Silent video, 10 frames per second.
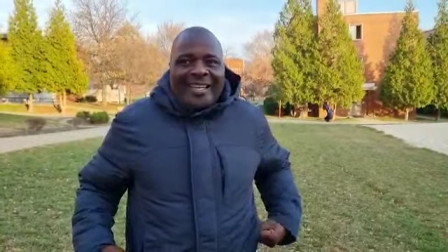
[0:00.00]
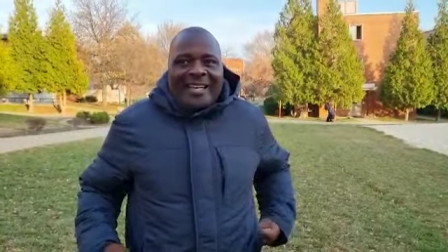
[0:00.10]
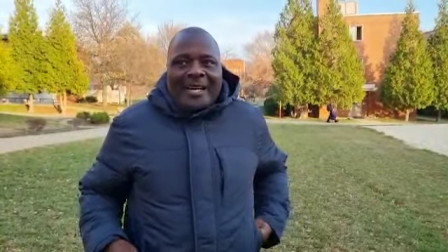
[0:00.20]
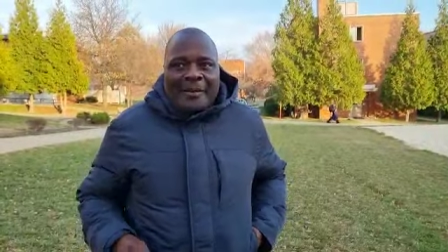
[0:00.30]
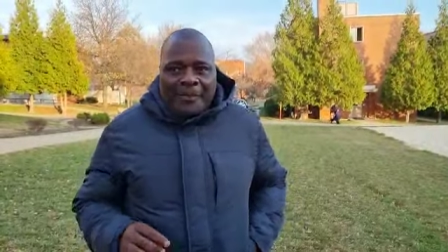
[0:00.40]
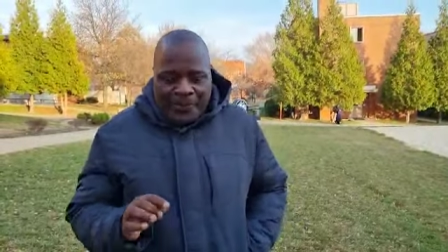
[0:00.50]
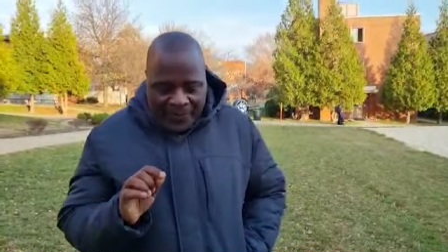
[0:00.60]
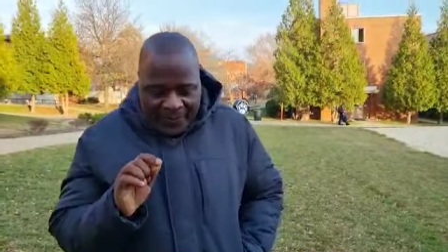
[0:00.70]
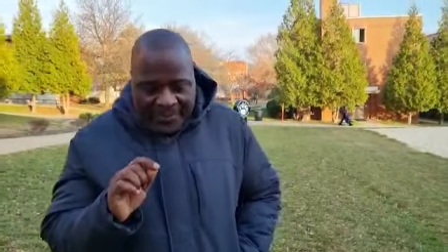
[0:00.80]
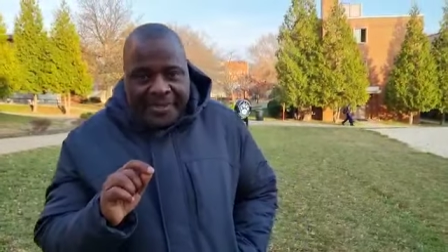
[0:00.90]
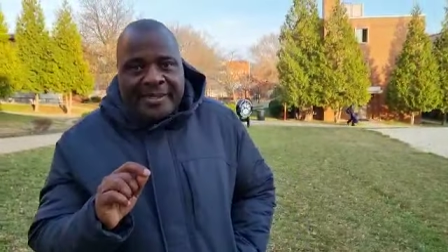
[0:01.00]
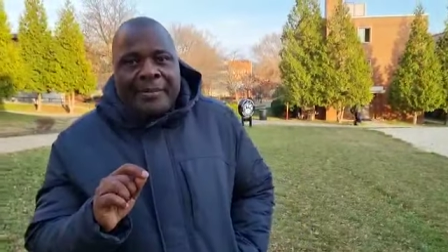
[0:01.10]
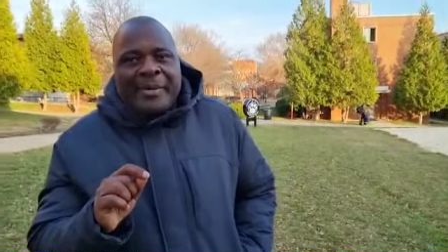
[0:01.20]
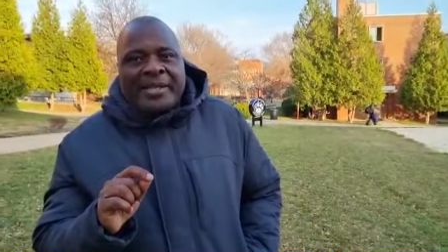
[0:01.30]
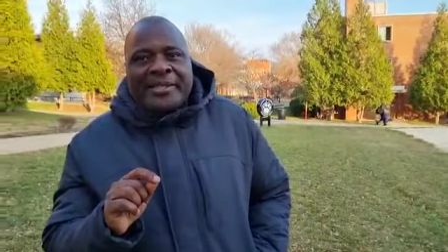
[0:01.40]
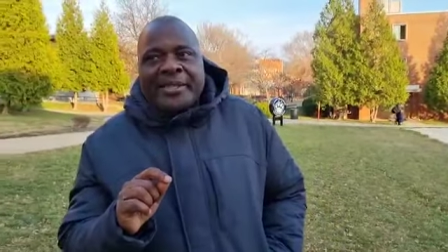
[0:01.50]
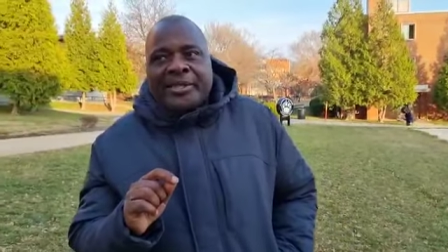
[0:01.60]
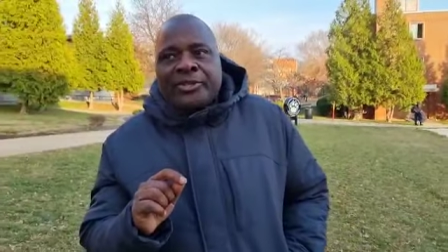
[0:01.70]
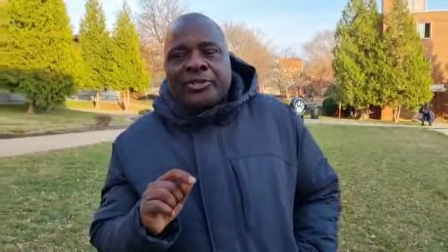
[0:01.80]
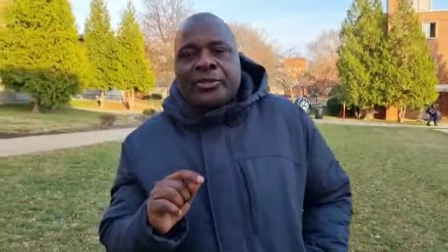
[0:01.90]
This is a
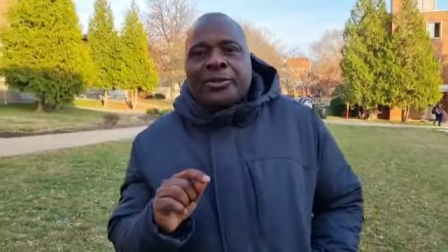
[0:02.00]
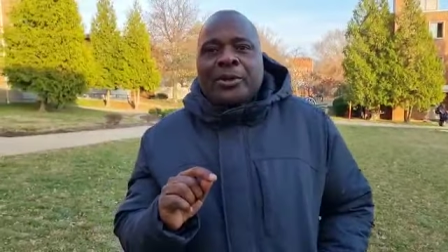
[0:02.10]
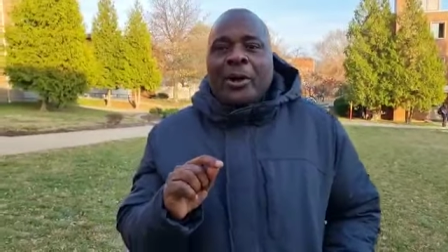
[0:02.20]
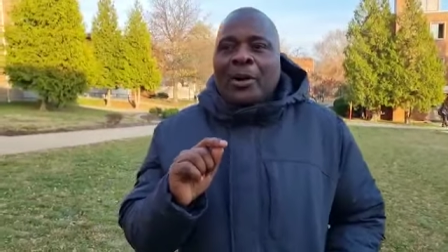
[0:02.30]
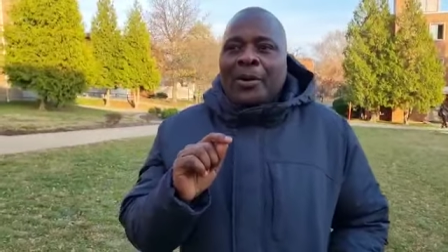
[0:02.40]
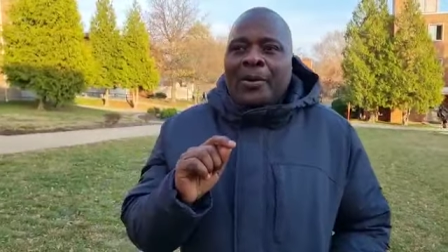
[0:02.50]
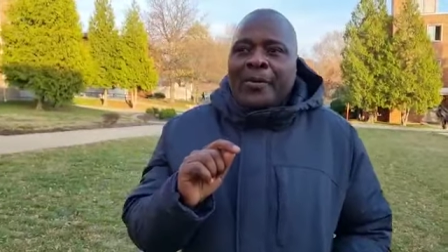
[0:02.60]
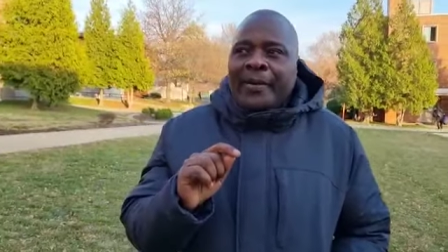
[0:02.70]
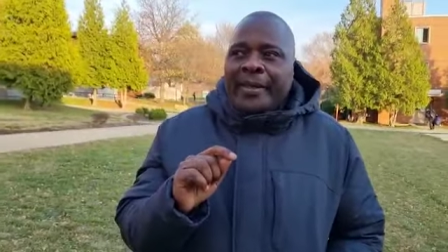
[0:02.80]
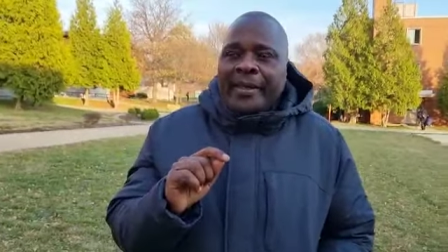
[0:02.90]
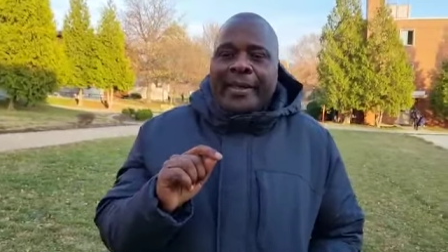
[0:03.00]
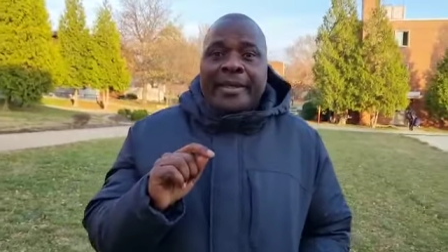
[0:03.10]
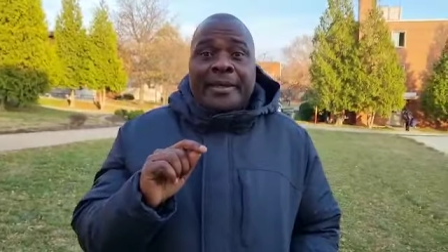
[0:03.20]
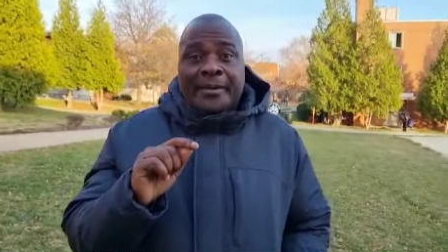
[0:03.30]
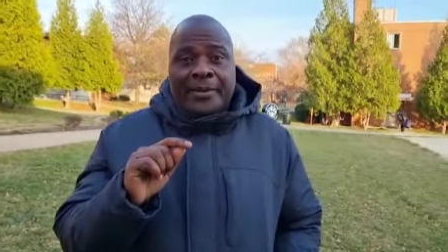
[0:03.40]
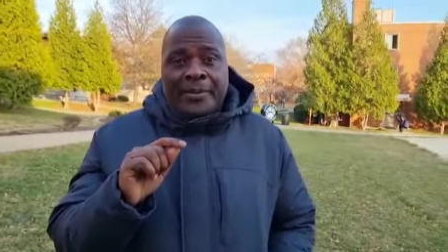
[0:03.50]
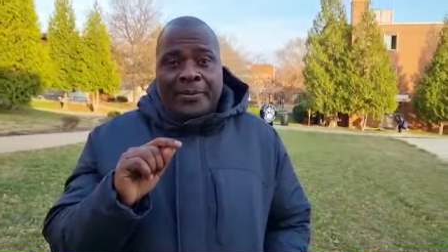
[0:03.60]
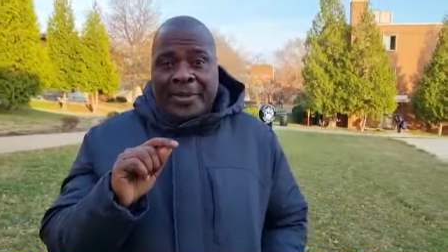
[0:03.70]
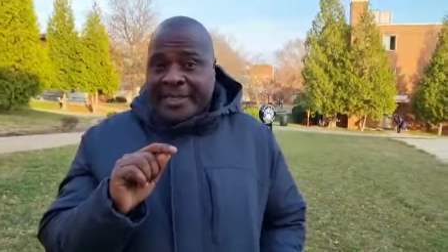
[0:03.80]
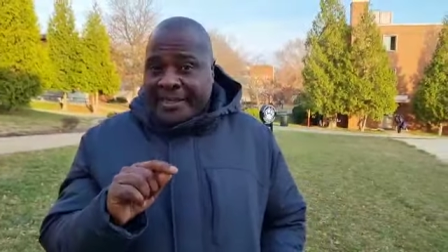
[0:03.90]
message to all the
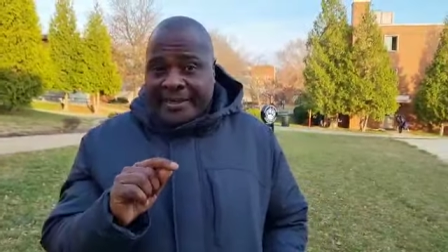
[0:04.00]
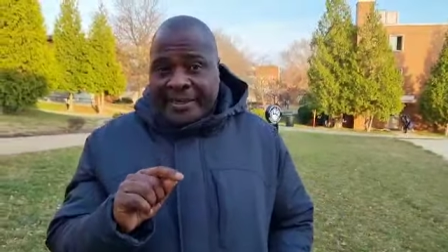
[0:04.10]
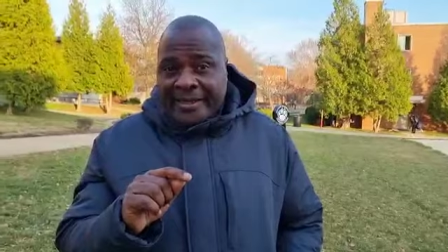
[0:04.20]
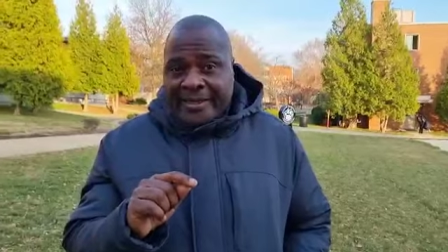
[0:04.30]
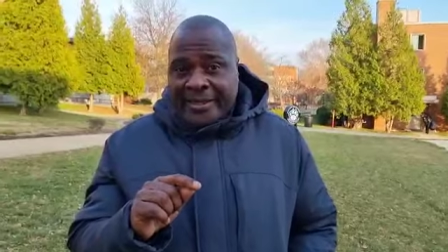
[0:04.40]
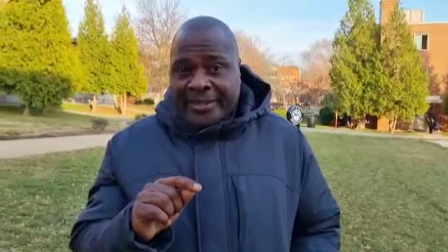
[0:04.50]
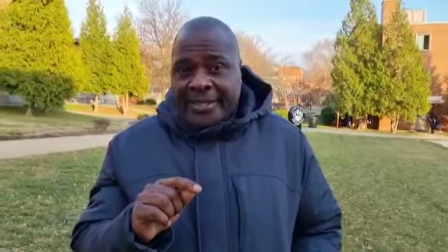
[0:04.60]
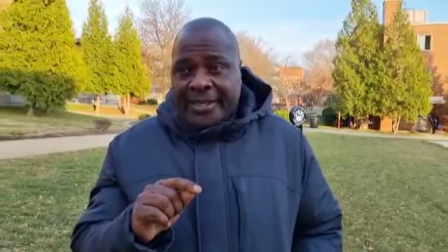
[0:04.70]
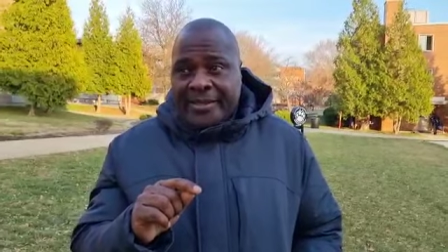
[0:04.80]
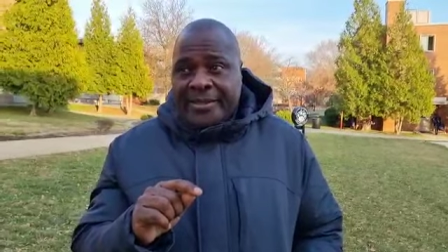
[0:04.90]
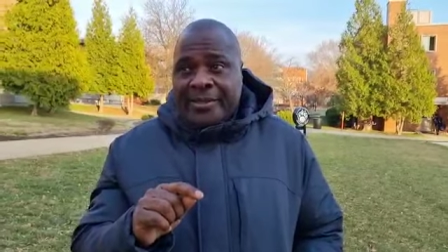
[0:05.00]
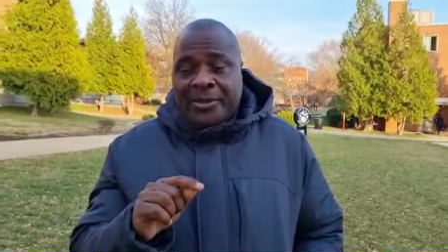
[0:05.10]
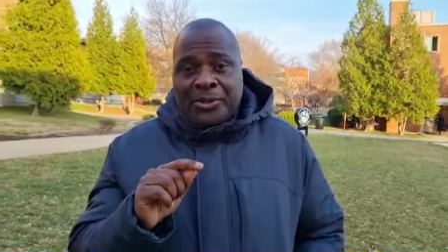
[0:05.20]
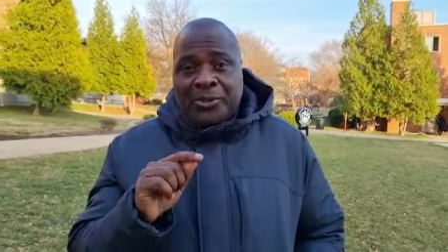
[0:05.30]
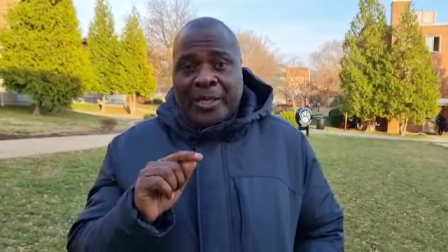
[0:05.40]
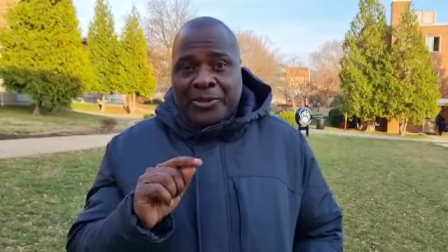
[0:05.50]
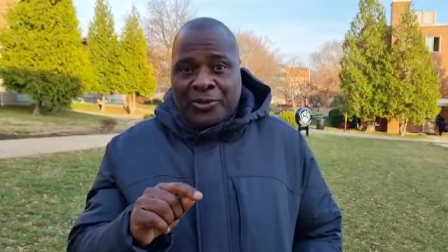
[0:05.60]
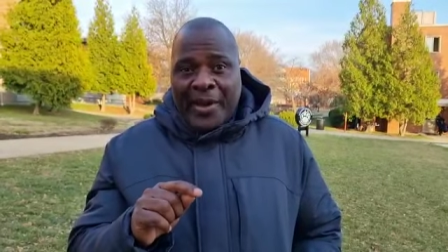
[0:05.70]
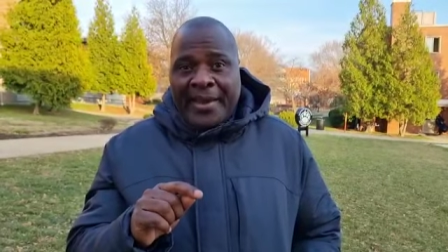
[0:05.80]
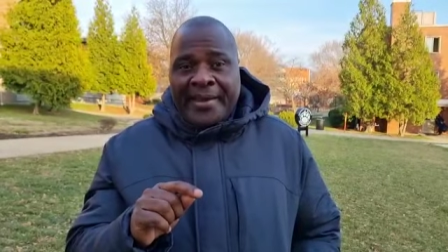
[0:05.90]
registered teachers, those who are
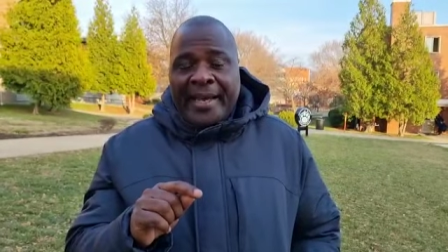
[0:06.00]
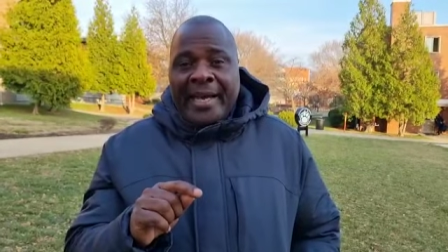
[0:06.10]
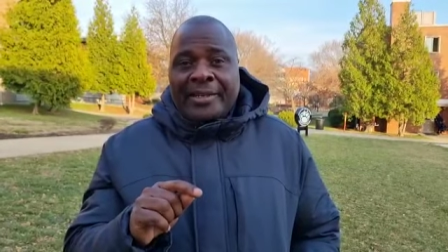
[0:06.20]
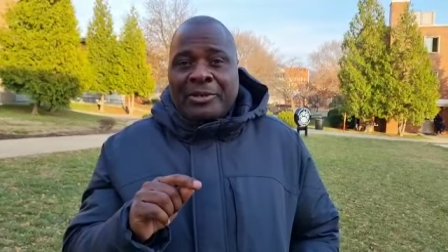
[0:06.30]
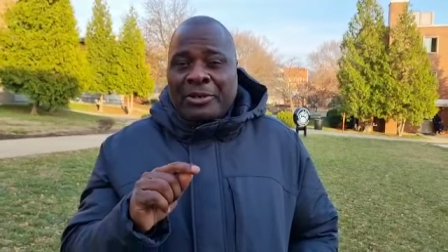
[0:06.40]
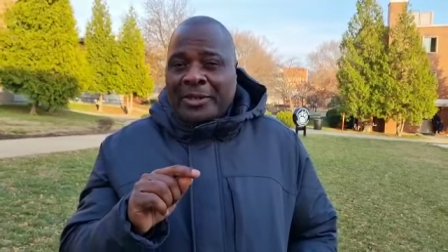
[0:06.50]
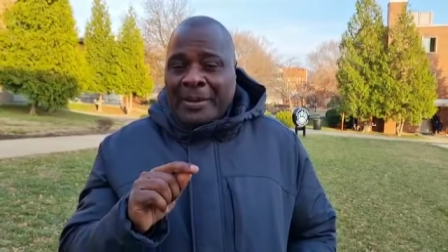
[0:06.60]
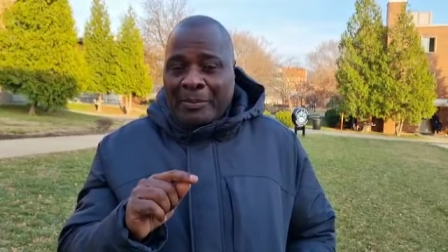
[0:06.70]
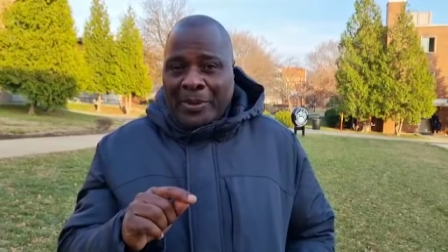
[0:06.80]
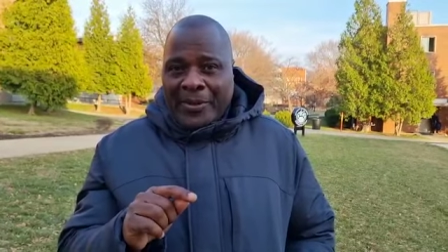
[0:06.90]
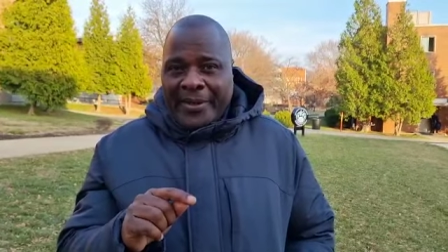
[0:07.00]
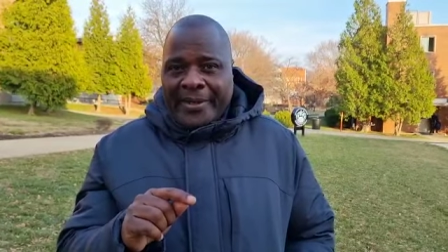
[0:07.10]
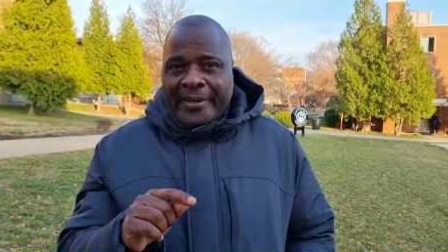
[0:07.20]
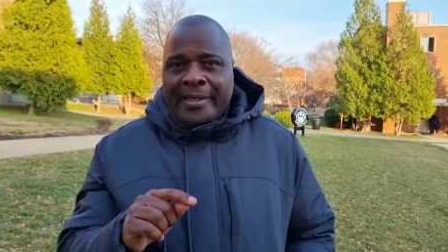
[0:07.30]
trained and not employed.